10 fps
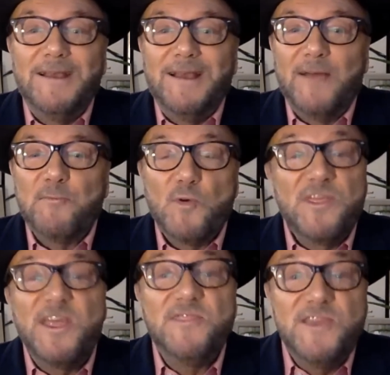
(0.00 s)
and
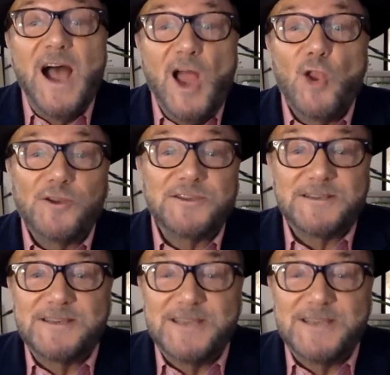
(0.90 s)
within the allotted